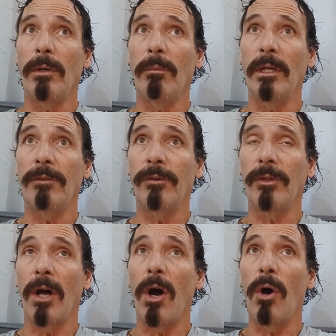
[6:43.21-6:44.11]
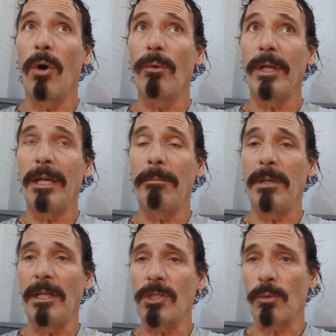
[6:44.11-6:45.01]
We went for the all-day
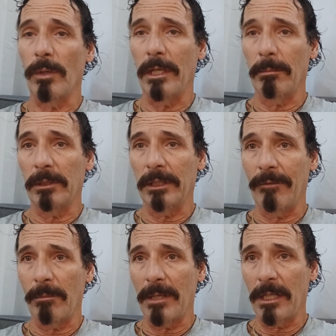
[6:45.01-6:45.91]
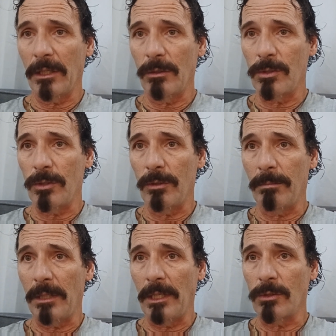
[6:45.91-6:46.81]
beach swim because everybody goes to the
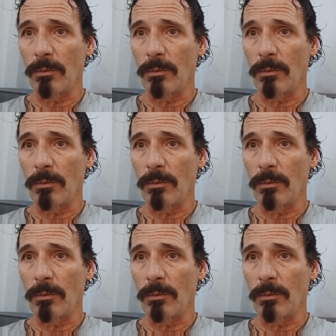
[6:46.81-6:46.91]
beach.